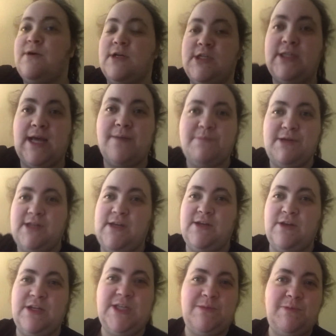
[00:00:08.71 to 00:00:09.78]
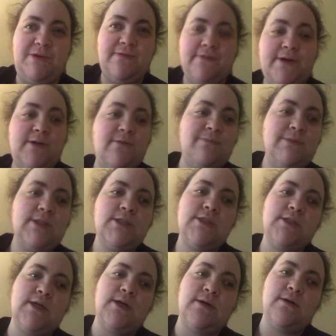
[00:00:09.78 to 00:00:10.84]
watch that many new to Me films,
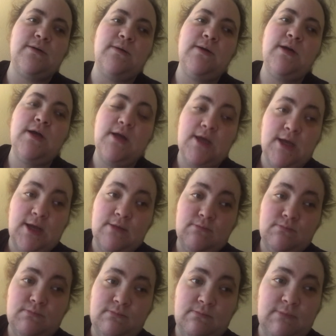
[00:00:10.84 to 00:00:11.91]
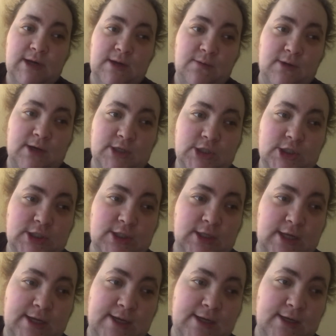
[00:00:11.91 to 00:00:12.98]
so I watched
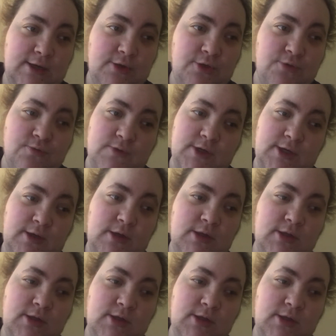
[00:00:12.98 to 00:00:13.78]
like three,